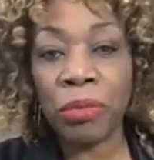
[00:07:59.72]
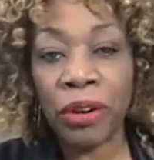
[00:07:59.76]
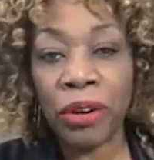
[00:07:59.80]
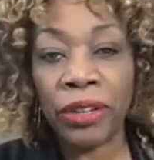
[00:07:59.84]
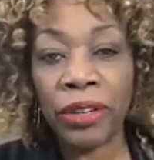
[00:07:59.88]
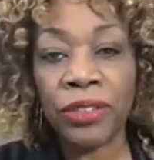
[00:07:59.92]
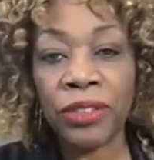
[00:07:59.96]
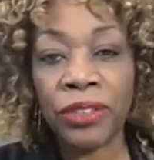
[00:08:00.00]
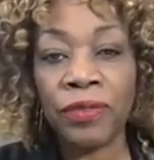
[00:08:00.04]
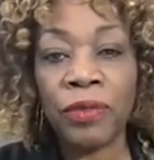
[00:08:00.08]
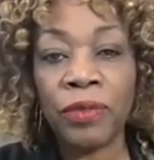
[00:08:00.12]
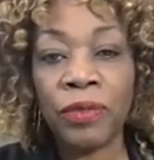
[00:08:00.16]

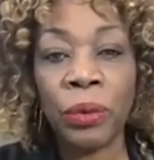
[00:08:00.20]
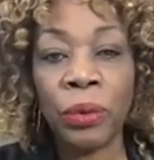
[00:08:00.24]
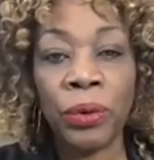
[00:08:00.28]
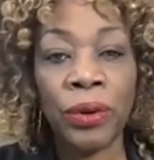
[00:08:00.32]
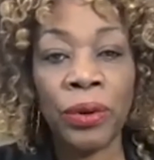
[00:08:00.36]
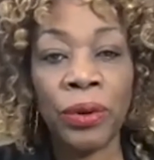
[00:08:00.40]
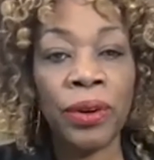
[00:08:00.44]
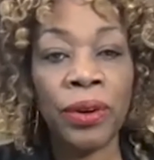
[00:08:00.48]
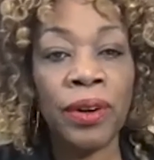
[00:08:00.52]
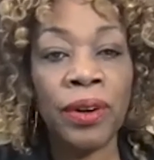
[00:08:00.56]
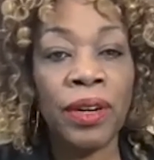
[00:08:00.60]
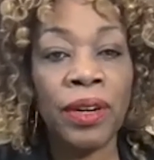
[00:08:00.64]
earmarked
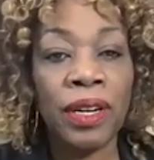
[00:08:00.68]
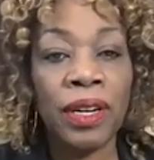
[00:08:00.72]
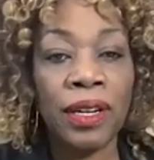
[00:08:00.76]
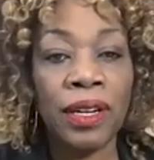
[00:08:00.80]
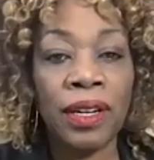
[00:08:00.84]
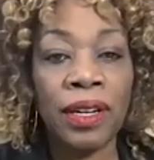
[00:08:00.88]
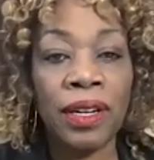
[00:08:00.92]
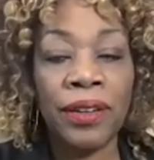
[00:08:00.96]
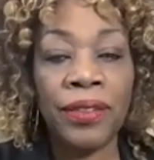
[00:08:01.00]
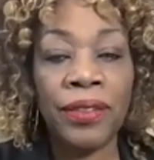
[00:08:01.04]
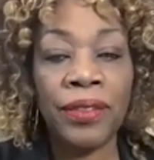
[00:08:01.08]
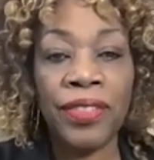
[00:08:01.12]
for
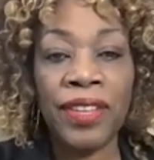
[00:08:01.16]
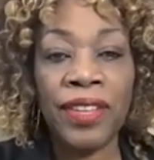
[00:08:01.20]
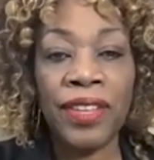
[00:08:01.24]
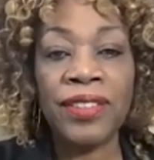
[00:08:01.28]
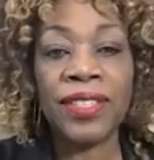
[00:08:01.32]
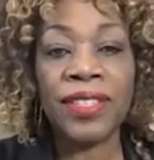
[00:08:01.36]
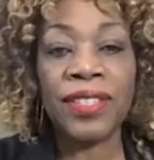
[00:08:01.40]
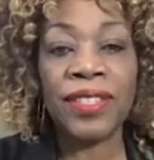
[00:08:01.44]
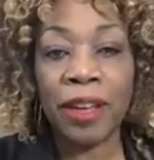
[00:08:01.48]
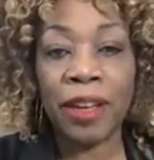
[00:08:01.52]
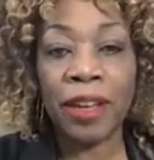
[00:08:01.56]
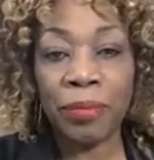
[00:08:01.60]

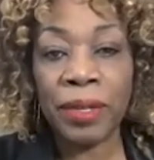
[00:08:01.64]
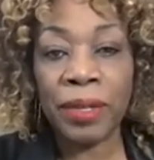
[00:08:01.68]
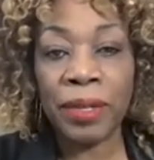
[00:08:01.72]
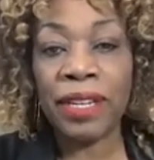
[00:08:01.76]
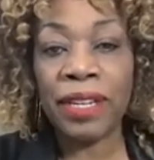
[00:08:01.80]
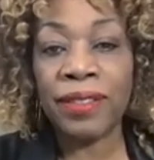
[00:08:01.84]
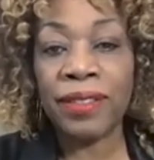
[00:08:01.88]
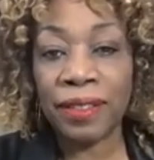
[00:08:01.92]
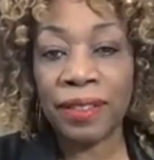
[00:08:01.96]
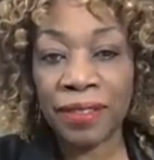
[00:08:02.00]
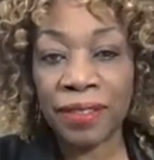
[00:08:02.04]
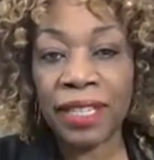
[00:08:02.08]
these
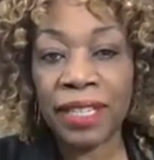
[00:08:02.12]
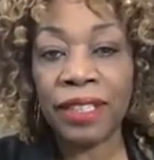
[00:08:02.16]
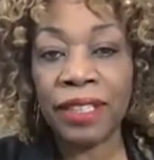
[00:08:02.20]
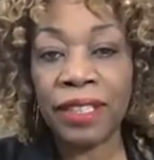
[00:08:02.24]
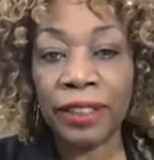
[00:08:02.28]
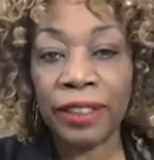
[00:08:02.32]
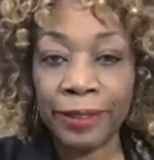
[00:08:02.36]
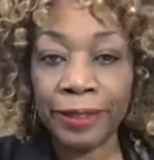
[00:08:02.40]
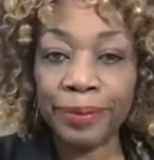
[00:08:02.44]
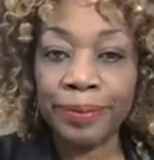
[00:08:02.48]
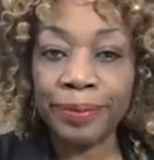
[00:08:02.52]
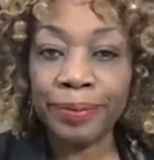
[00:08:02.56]
companies of
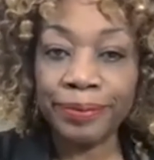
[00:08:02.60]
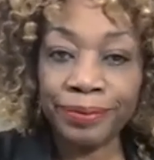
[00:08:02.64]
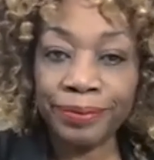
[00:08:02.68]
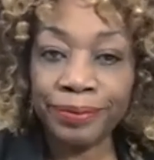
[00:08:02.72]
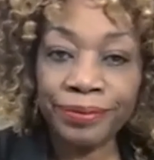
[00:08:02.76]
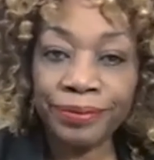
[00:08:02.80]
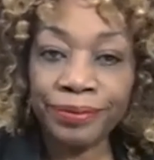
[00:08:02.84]
color.